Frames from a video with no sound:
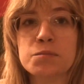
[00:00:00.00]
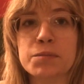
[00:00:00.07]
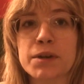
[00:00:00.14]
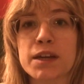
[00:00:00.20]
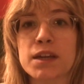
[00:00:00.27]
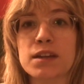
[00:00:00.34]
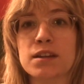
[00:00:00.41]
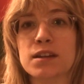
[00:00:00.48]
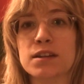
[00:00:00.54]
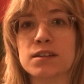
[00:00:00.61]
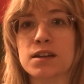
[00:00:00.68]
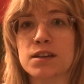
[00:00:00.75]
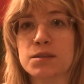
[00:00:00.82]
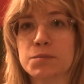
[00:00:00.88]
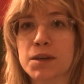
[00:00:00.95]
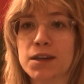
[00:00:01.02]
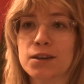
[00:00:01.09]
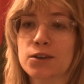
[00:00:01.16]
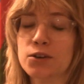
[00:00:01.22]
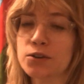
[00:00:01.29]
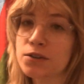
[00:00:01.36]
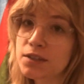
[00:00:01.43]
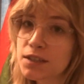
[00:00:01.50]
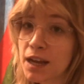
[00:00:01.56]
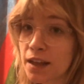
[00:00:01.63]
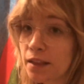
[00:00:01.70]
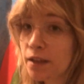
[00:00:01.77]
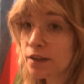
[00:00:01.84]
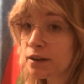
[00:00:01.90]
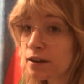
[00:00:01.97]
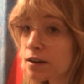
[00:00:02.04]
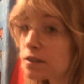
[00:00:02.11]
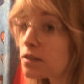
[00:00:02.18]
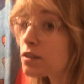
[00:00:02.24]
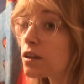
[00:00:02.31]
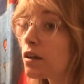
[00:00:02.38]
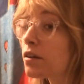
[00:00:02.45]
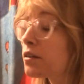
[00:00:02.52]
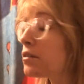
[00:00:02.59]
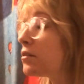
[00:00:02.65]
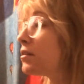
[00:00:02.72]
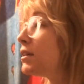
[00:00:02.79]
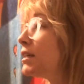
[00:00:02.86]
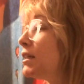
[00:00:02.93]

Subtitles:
but it does make your curls stay longer, so